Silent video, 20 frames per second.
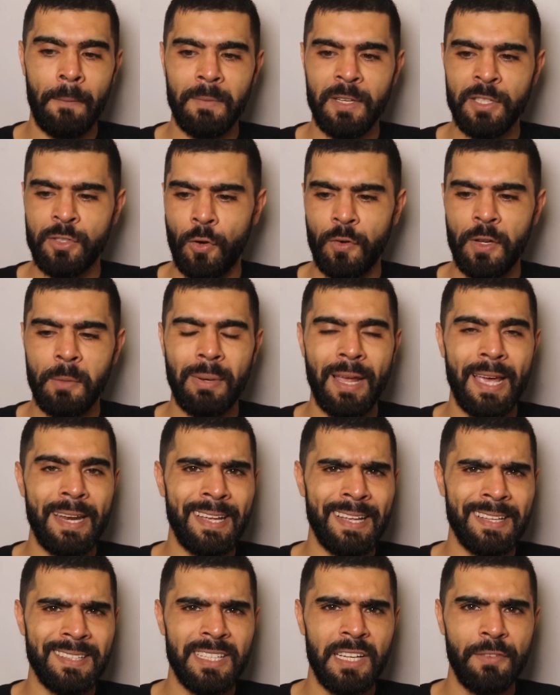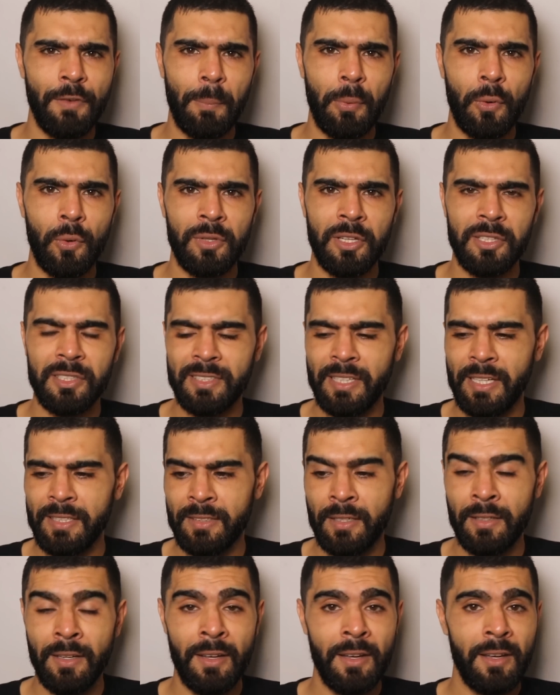He's only played against Liverpool this
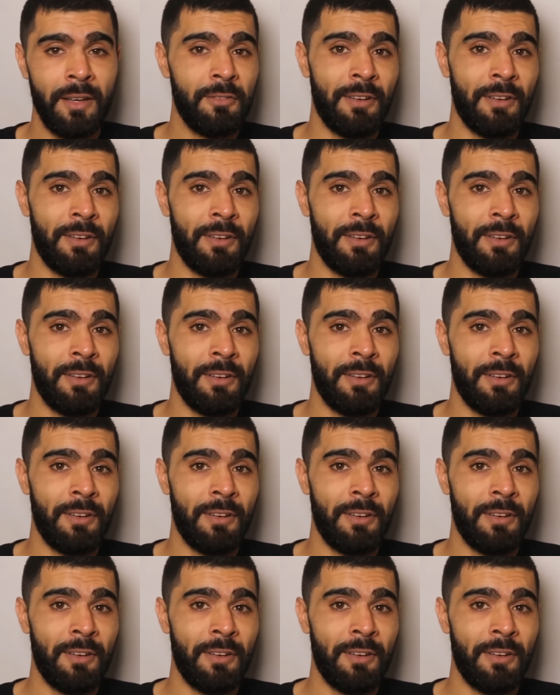season.